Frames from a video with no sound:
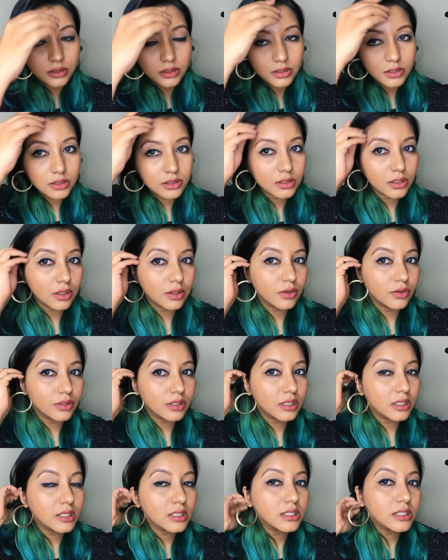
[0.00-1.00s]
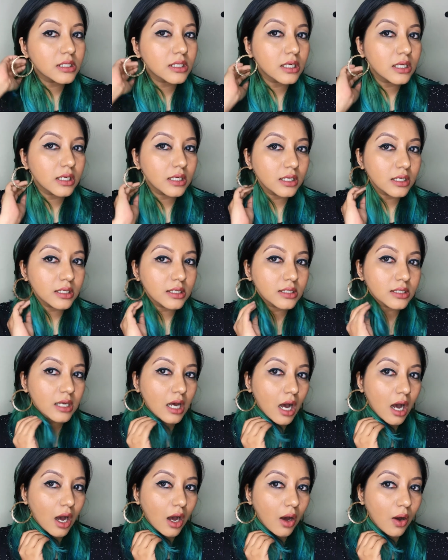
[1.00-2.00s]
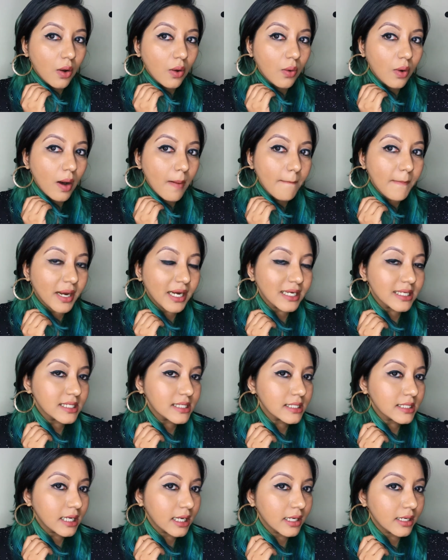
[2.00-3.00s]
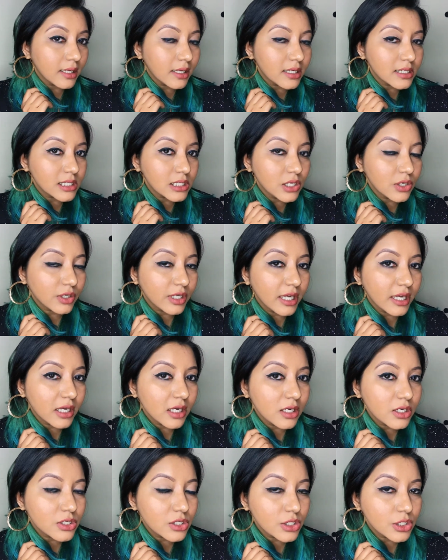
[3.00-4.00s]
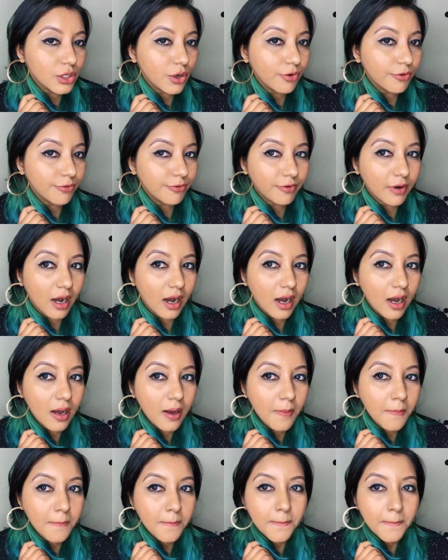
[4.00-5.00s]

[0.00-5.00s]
so this is how my skin is looking so far